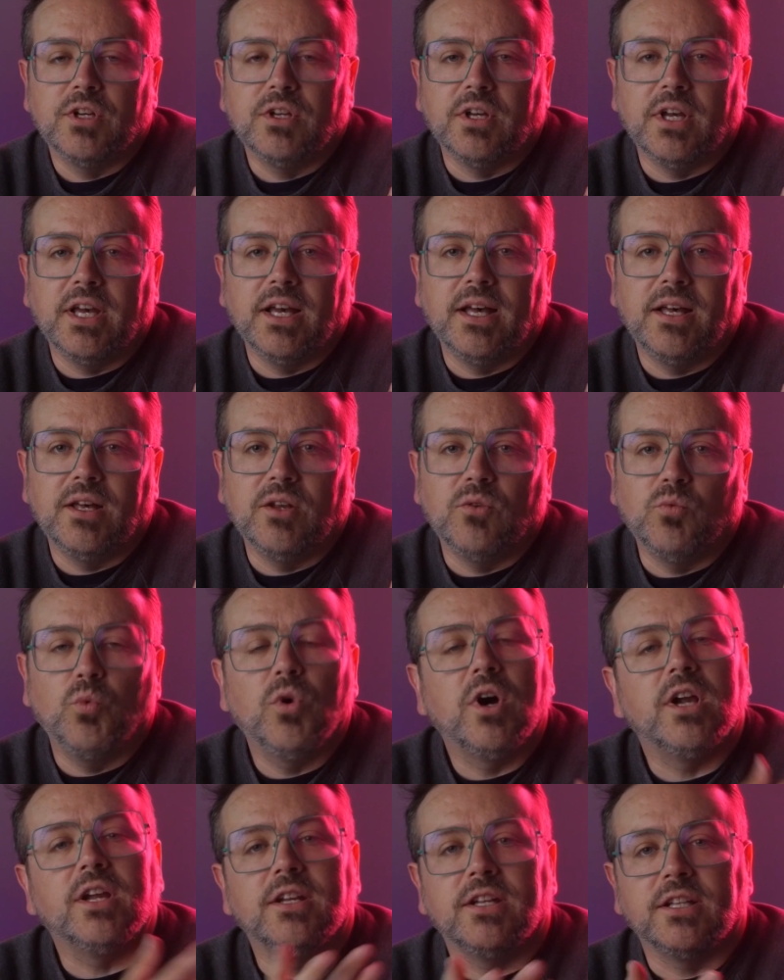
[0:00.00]
And
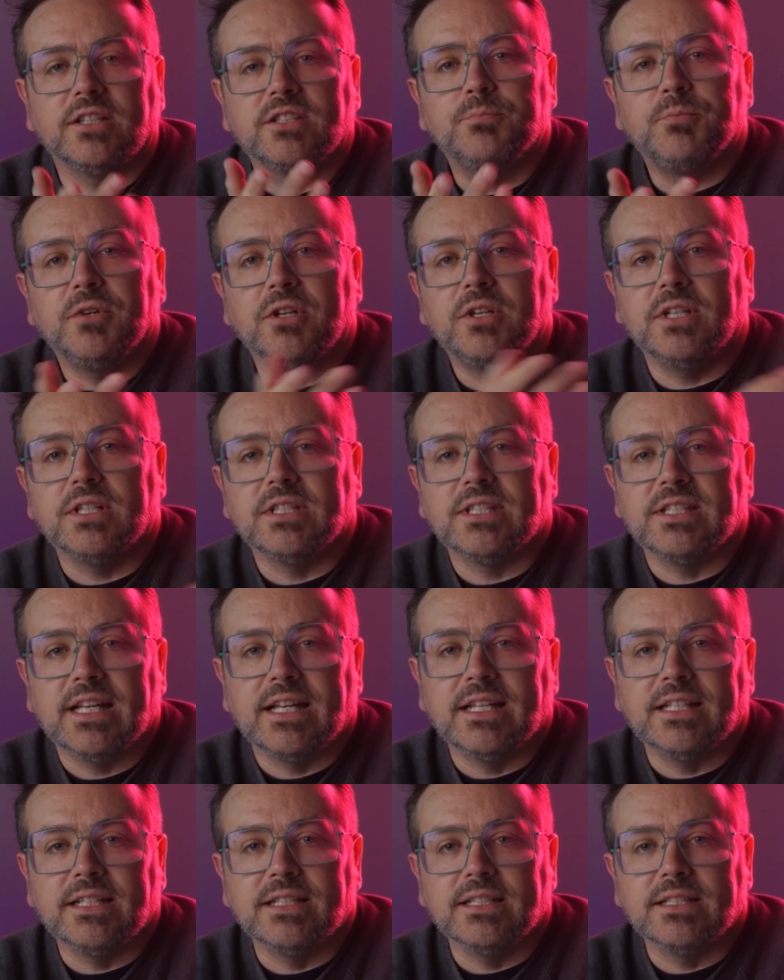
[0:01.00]
what an experience
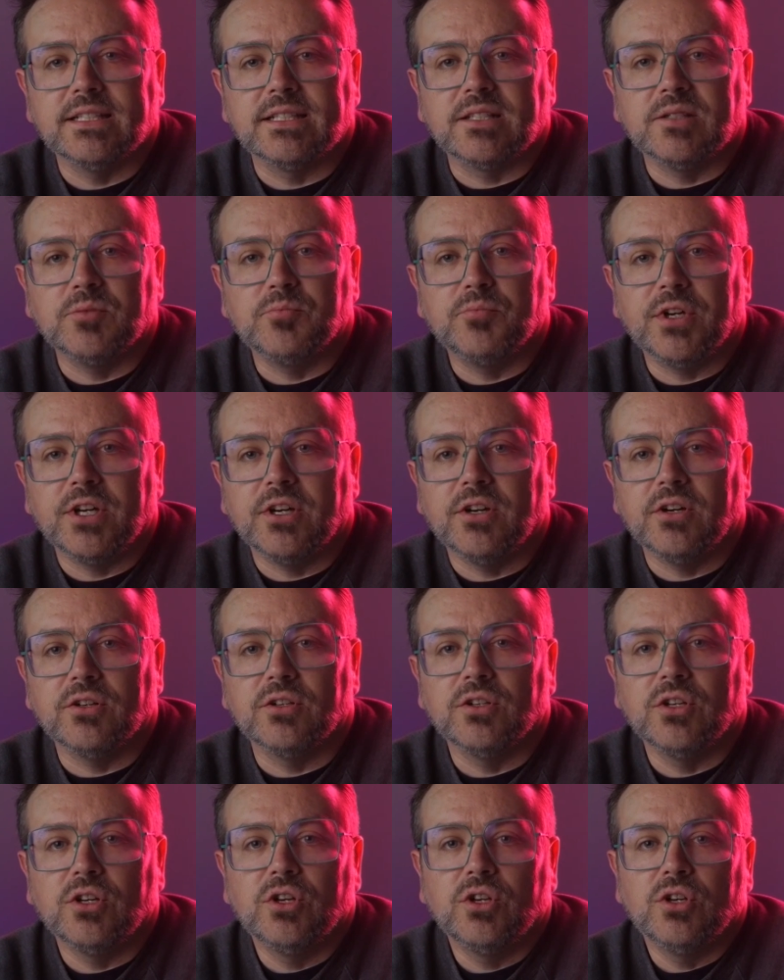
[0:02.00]
that is
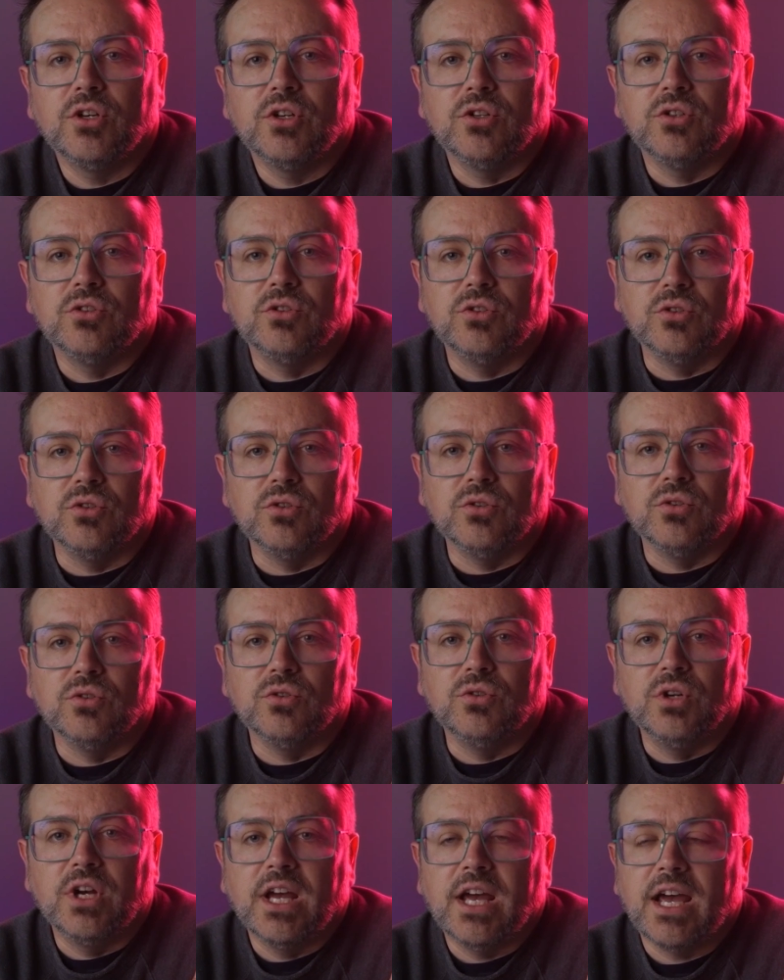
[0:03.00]
compared
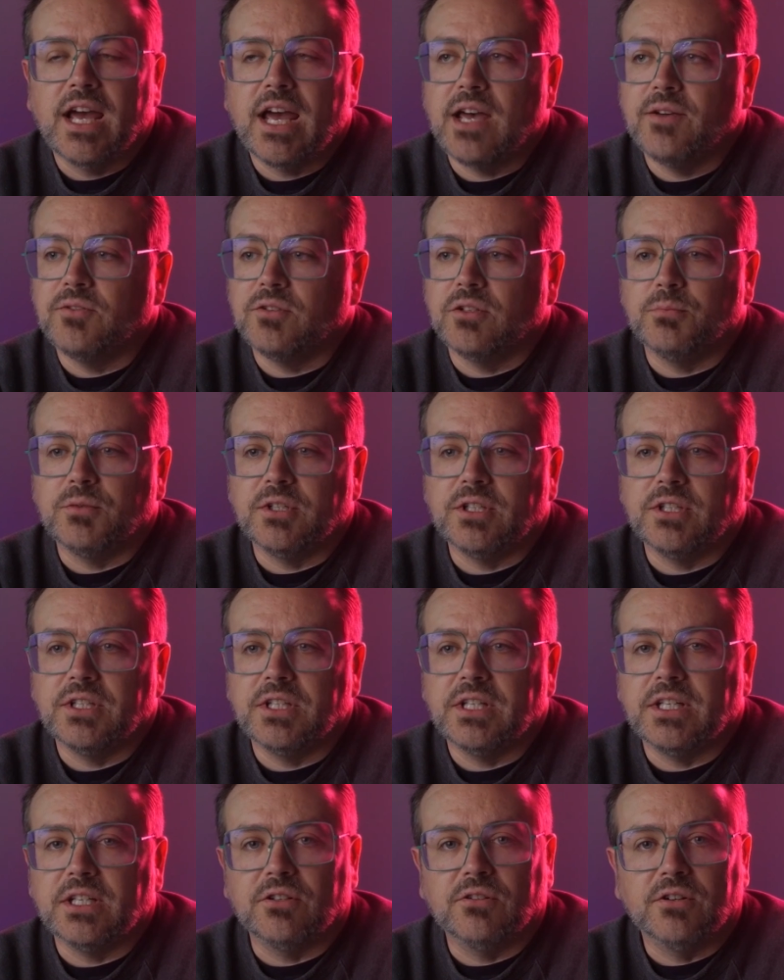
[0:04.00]
to having to
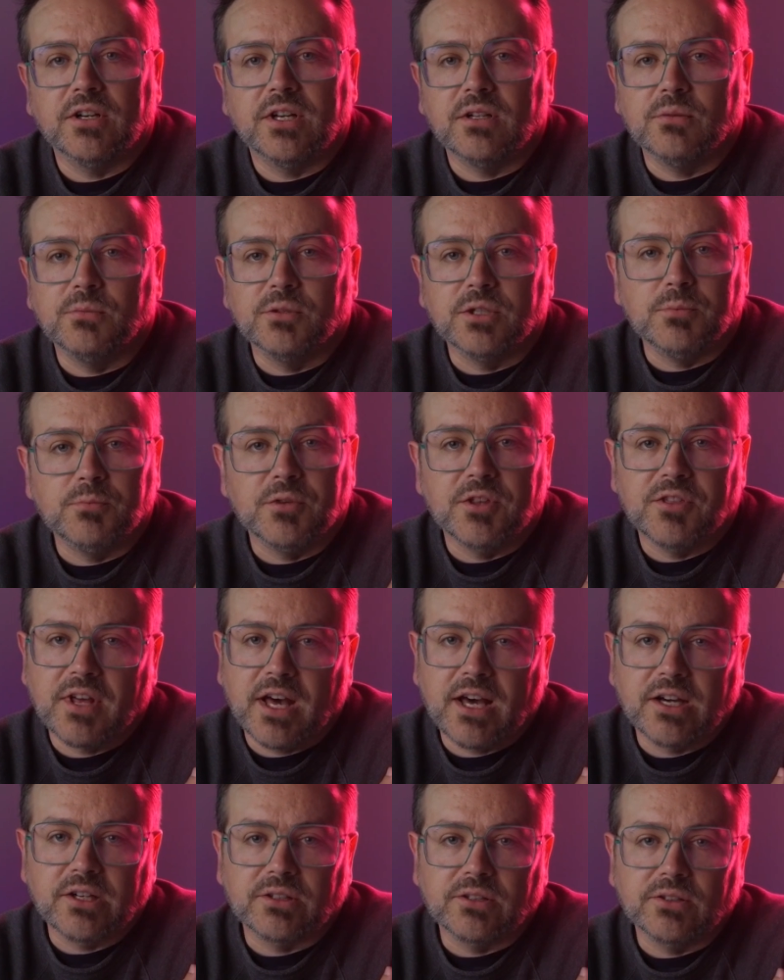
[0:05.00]
be incredibly
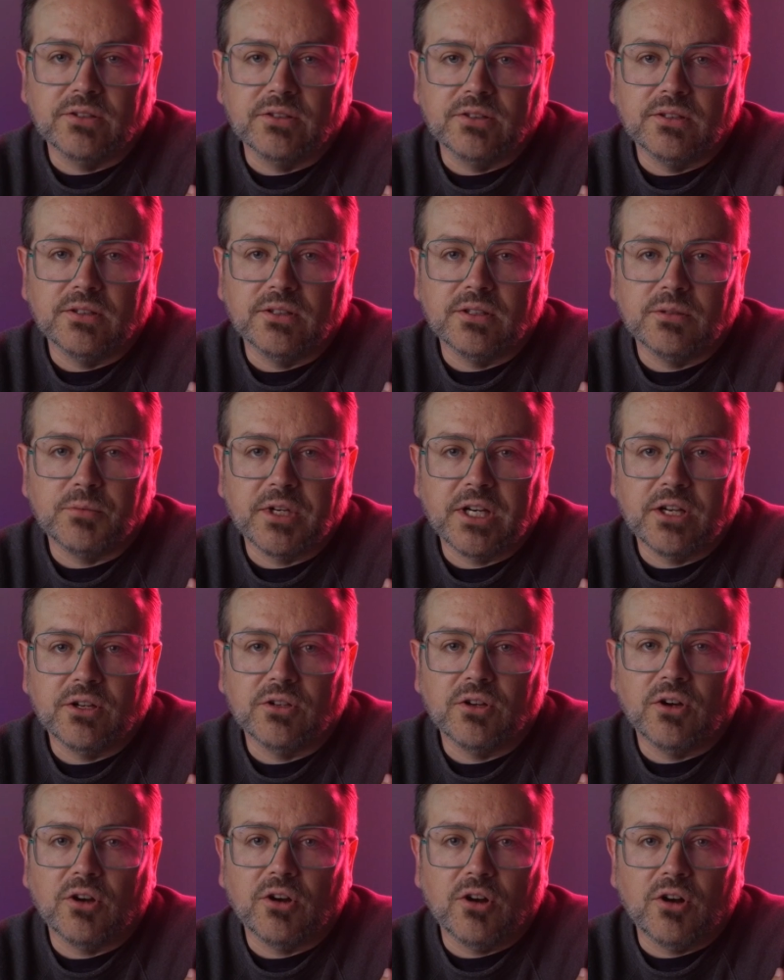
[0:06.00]
methodical
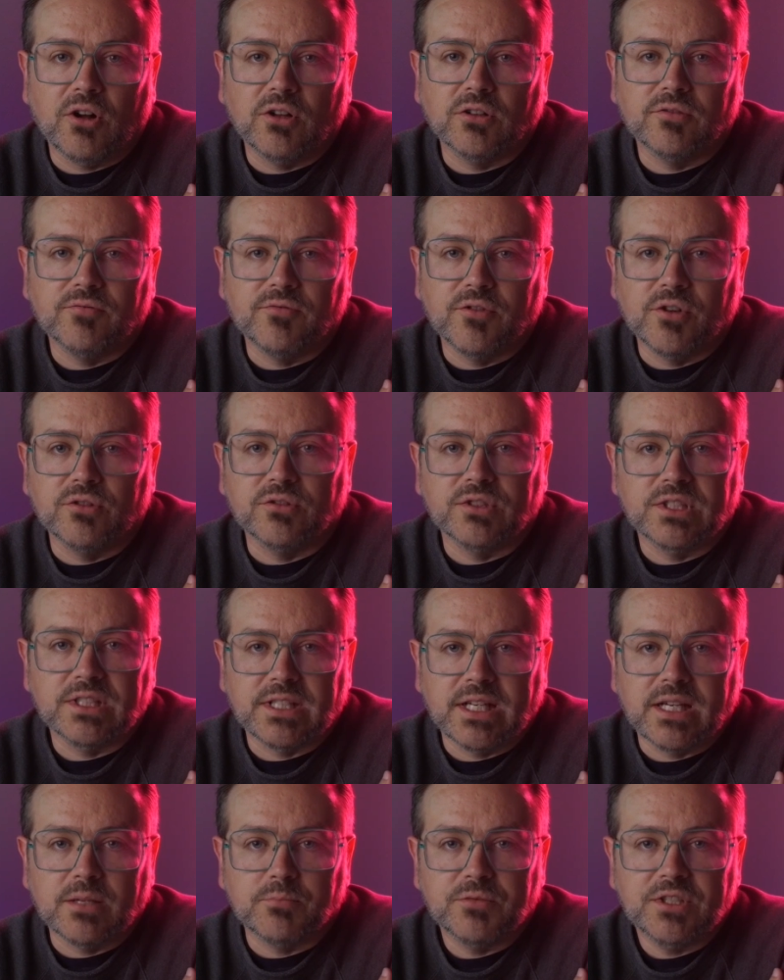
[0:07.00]
about all of those
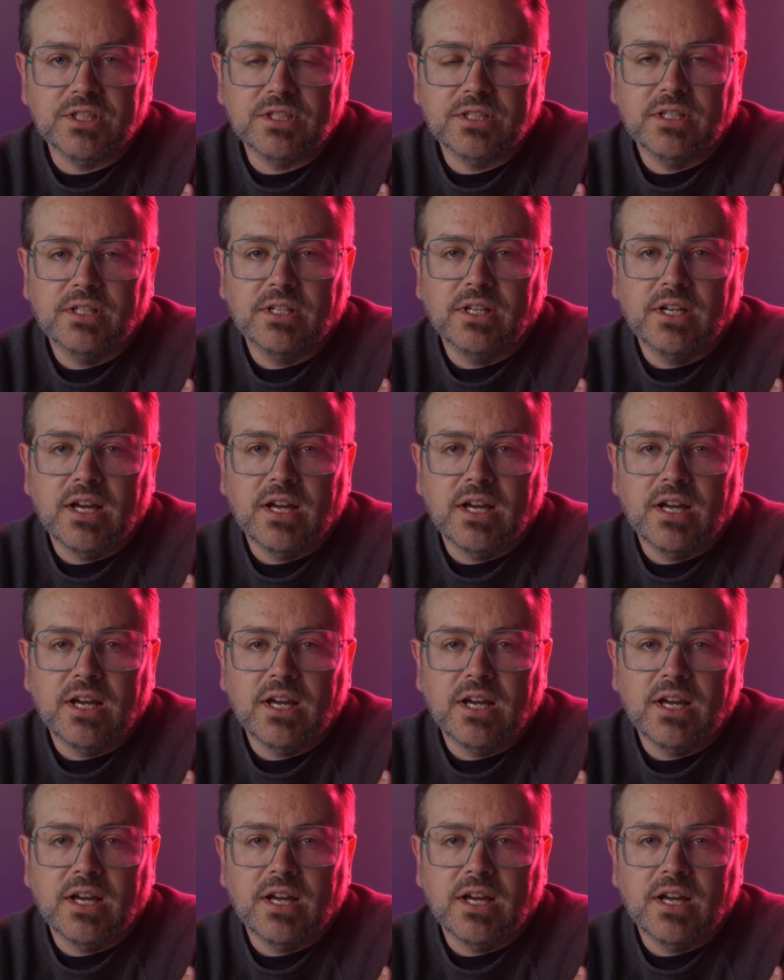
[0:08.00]
steps.